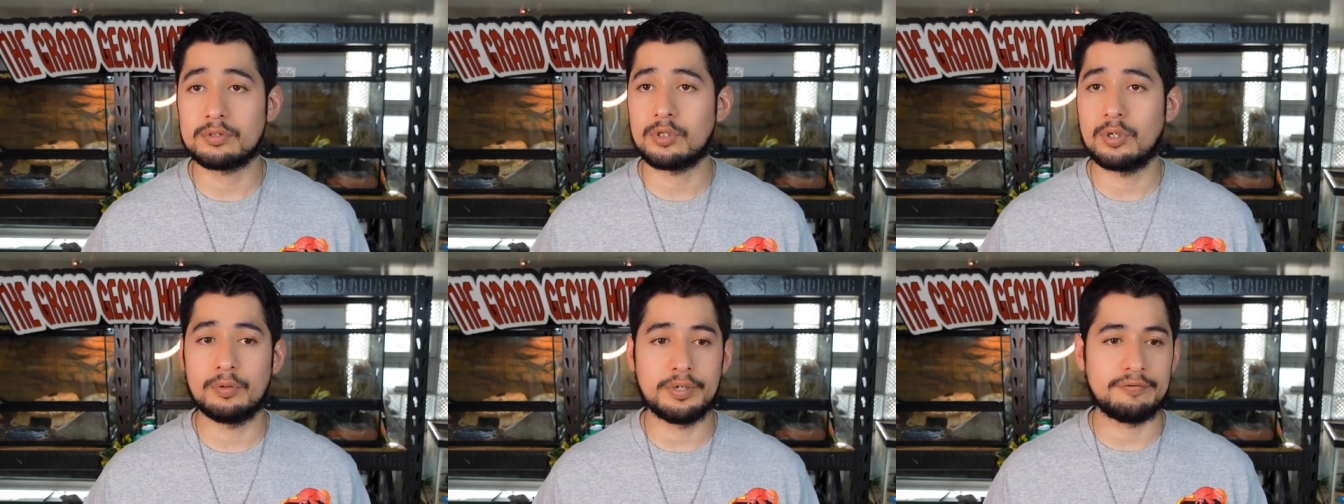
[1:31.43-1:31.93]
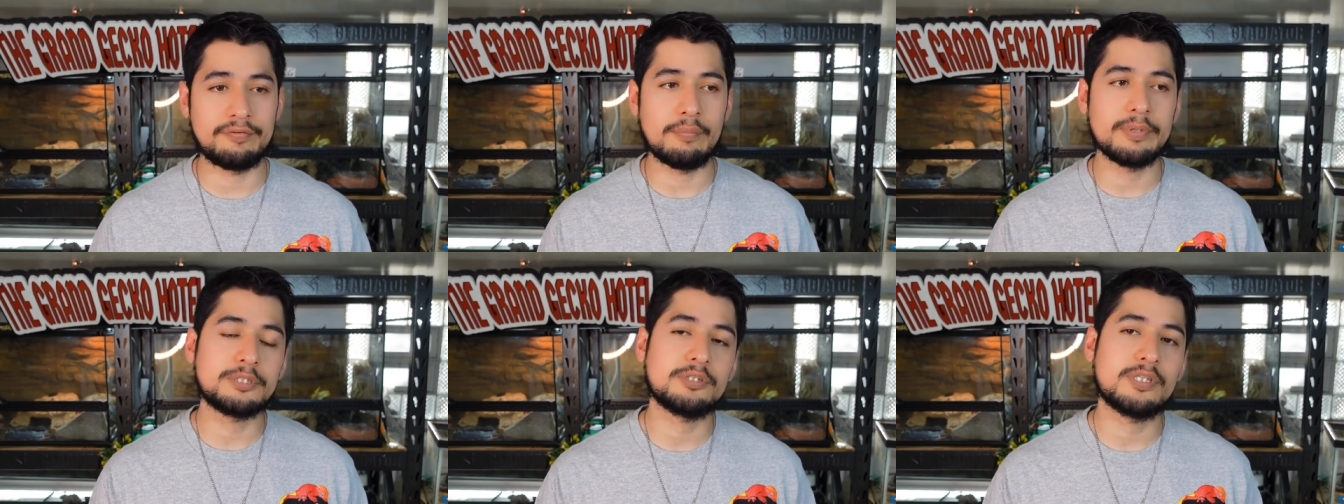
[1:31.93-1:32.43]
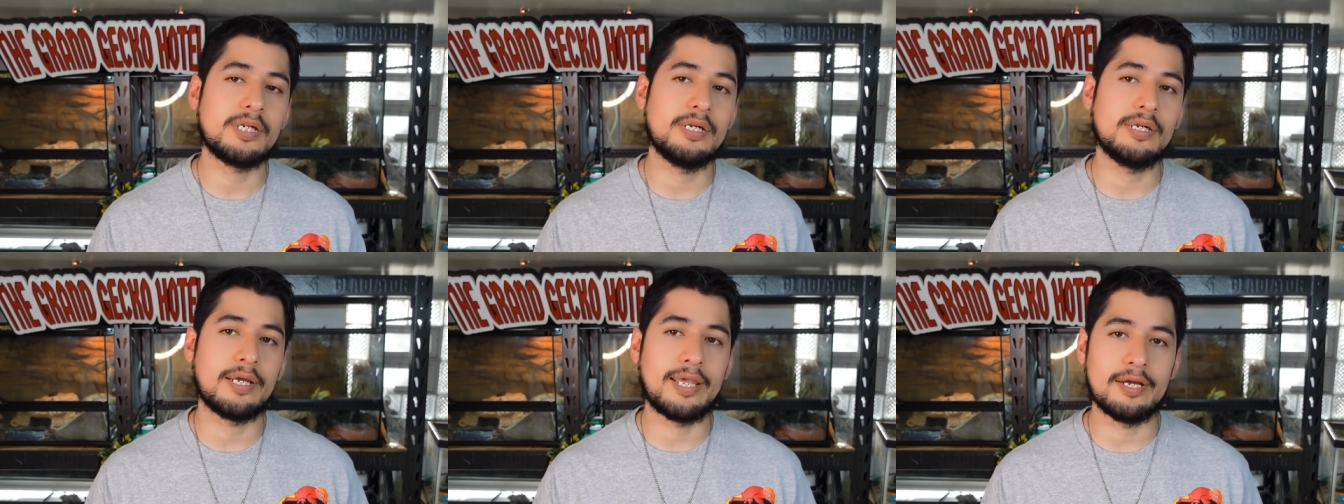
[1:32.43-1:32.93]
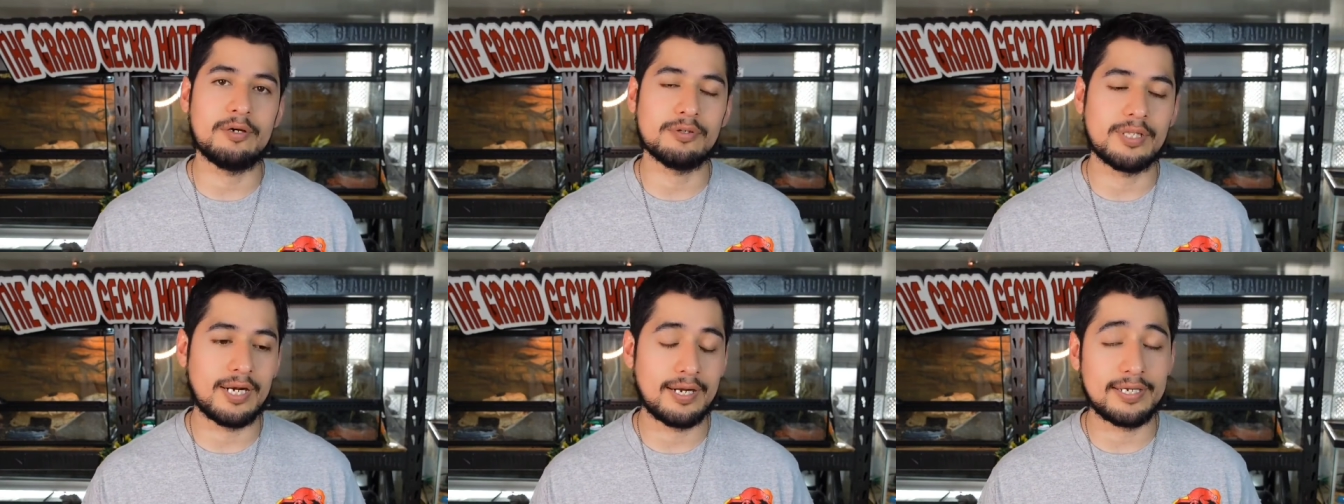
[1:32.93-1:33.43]
So if I'm interested in a gecko
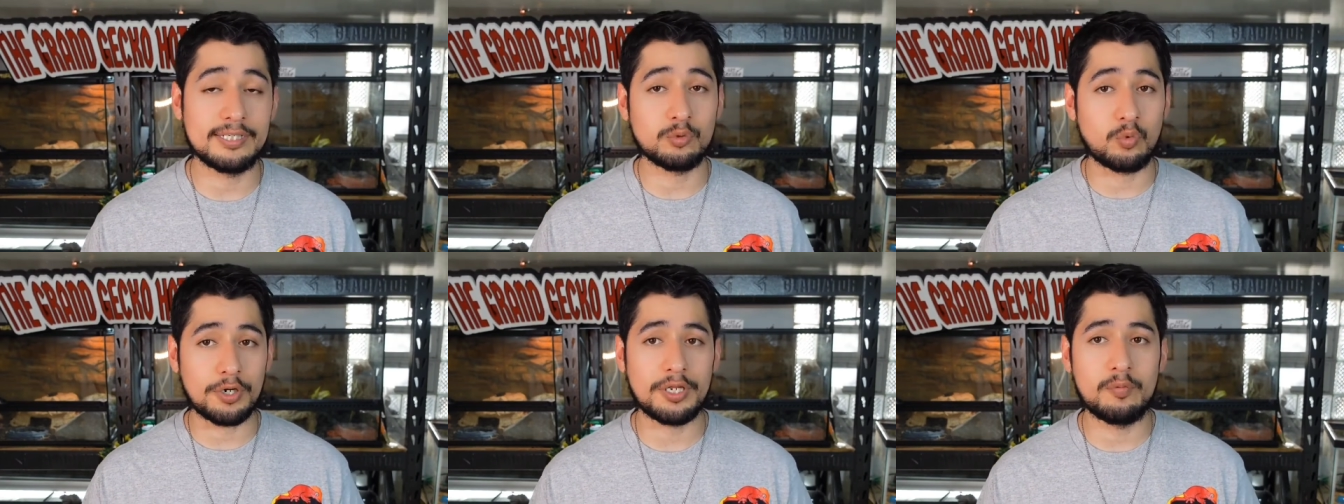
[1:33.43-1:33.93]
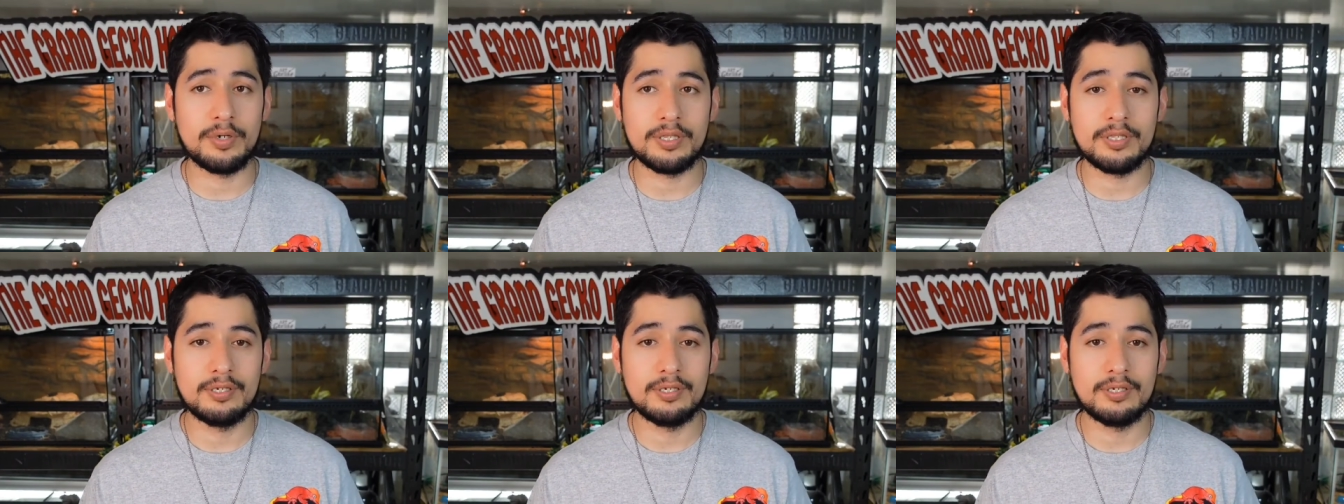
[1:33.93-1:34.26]
that uh, he's working with,